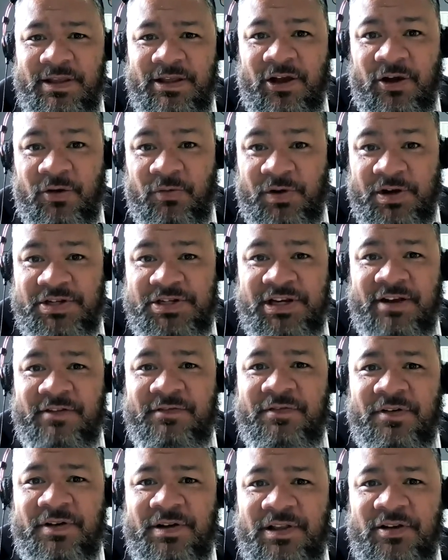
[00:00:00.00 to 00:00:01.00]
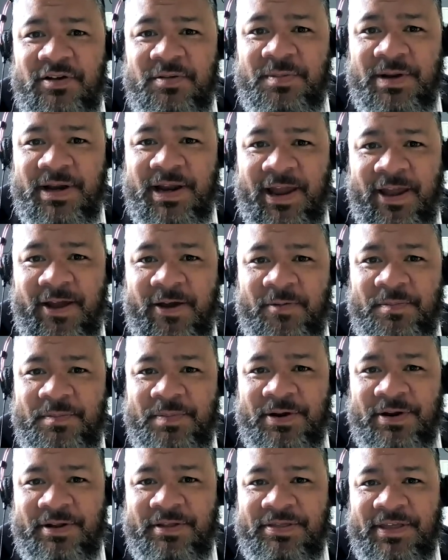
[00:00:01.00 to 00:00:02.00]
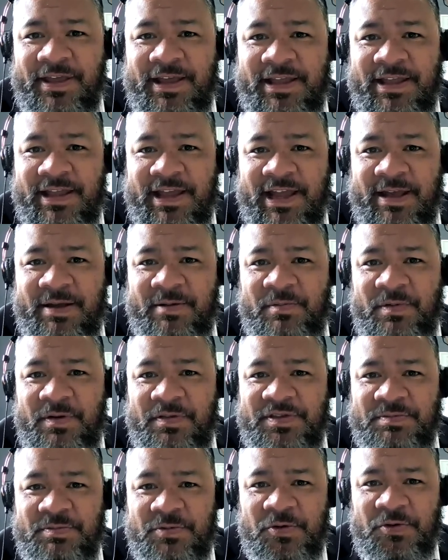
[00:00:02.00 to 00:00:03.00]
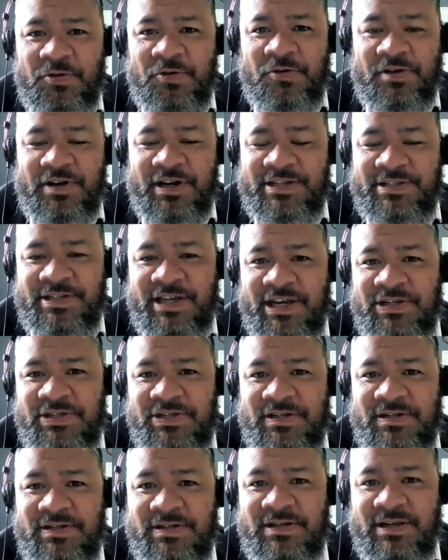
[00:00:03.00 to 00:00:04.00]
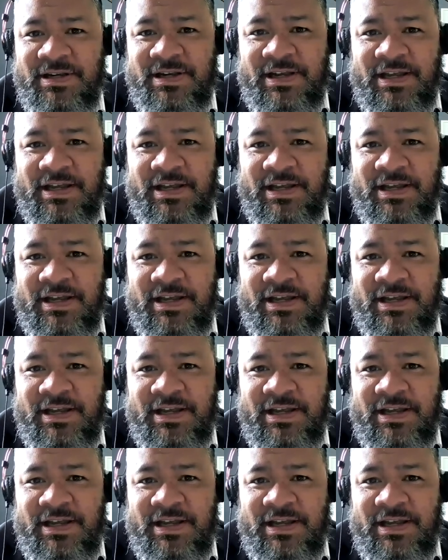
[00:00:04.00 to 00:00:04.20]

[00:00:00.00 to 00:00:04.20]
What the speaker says: I'll reach out for a little bit of help, but I think with some good organisation,